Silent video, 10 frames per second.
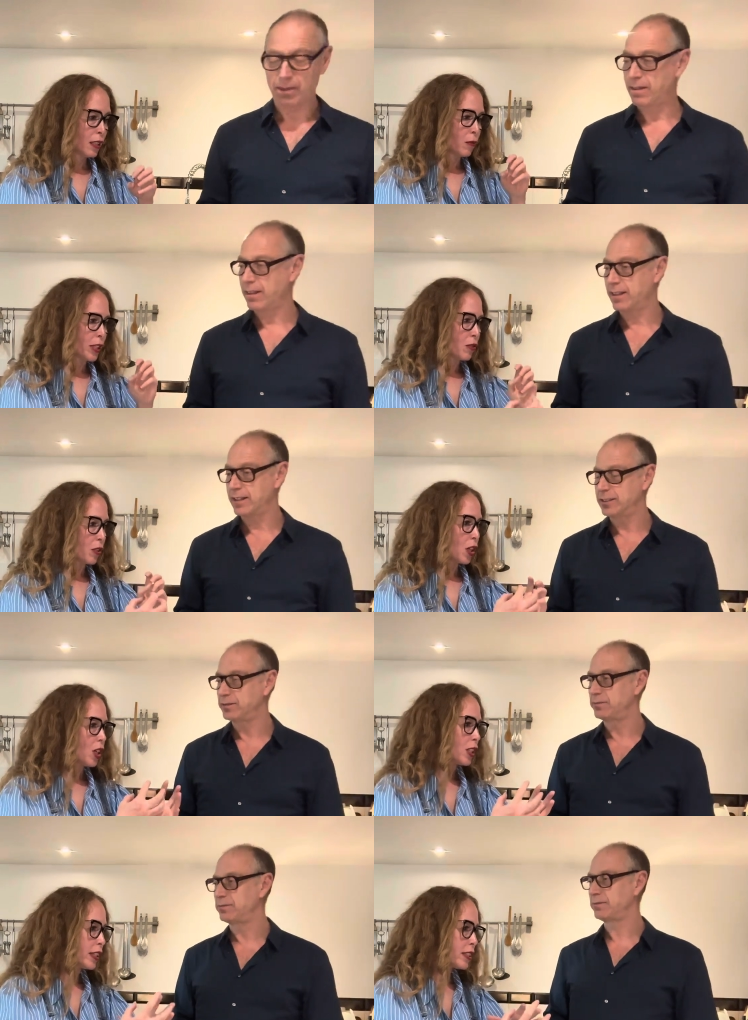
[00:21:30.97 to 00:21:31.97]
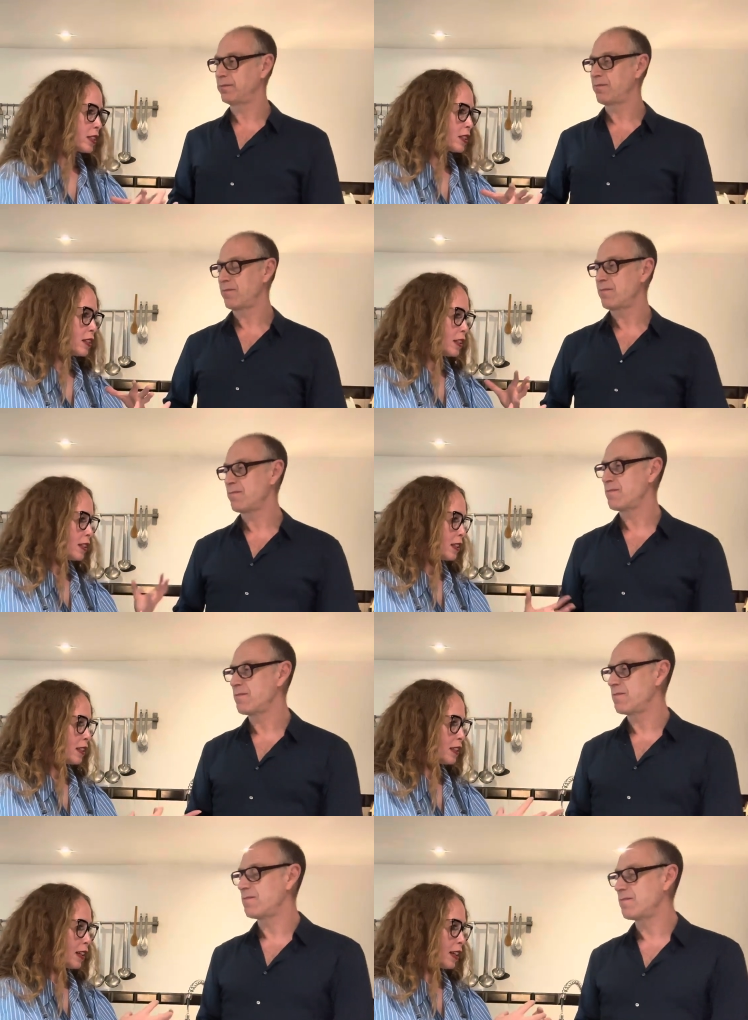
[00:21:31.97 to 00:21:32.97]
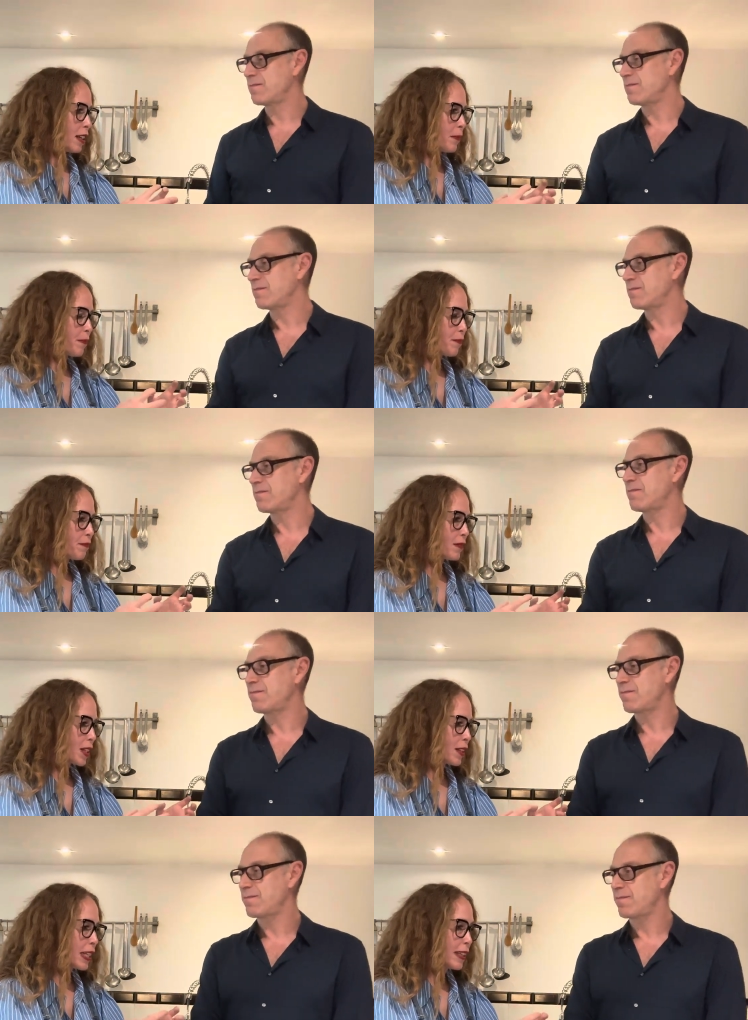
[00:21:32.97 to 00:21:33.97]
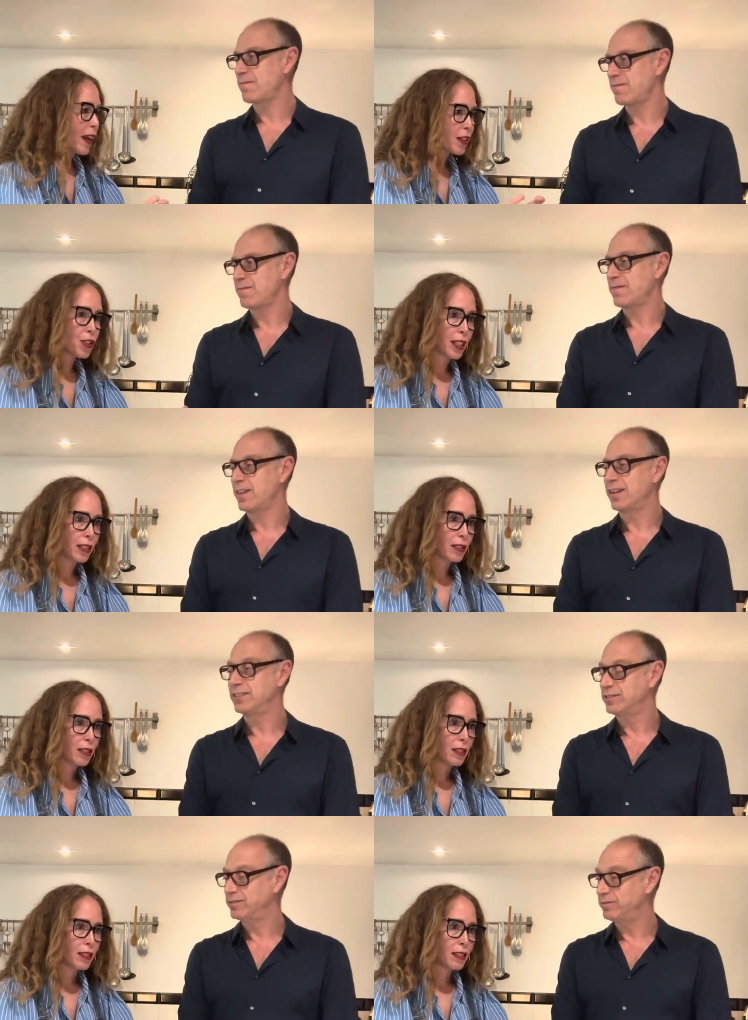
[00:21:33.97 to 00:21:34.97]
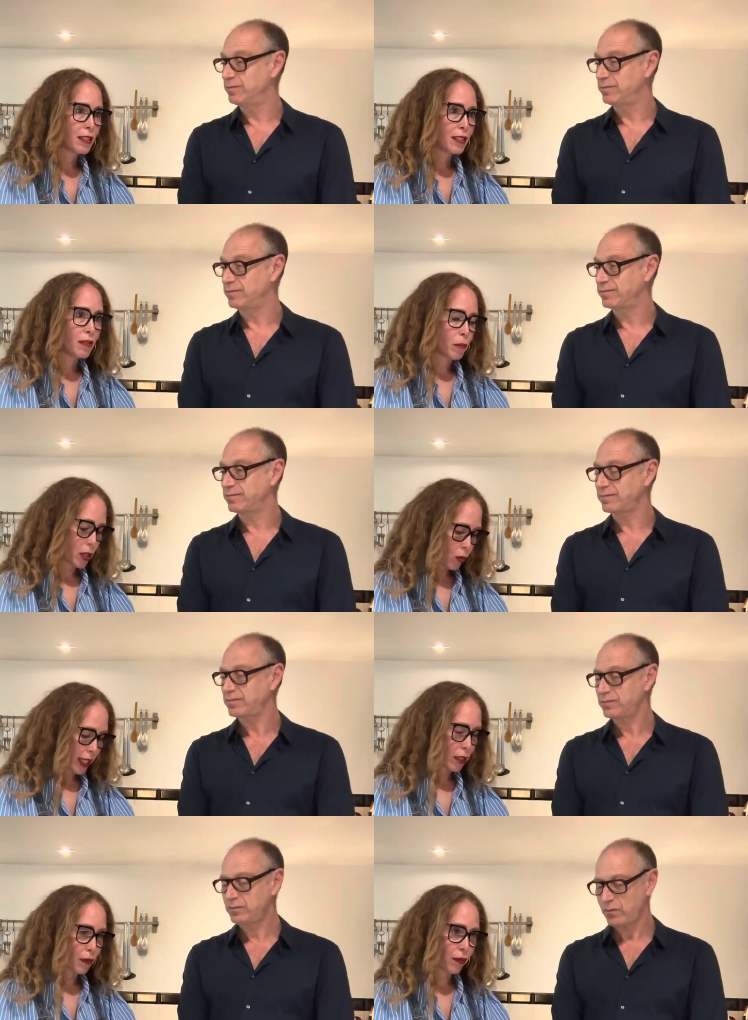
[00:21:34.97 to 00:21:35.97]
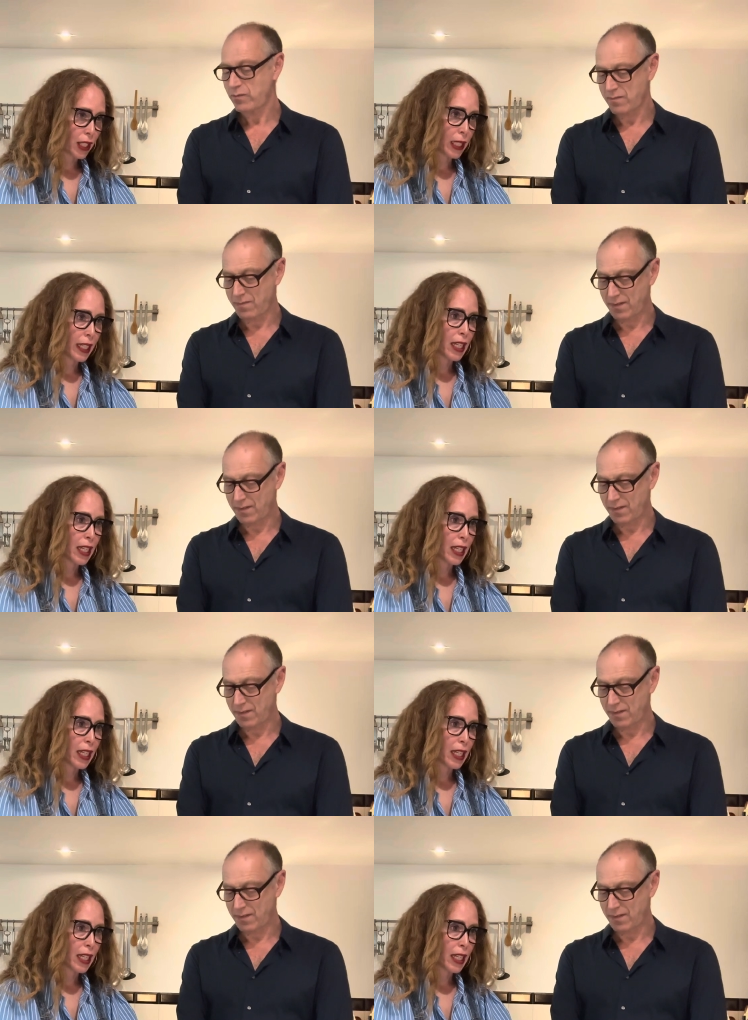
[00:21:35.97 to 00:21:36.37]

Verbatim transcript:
Speaker 1: what do you call it, um, connection between the filling